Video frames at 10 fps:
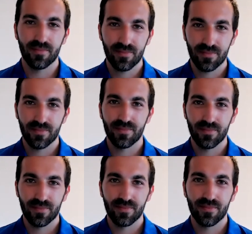
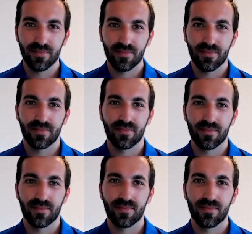
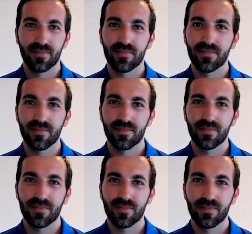
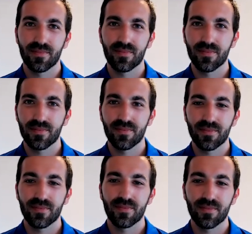
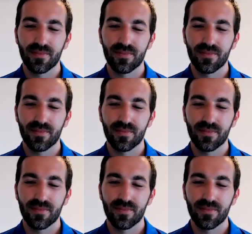This person isn't speaking.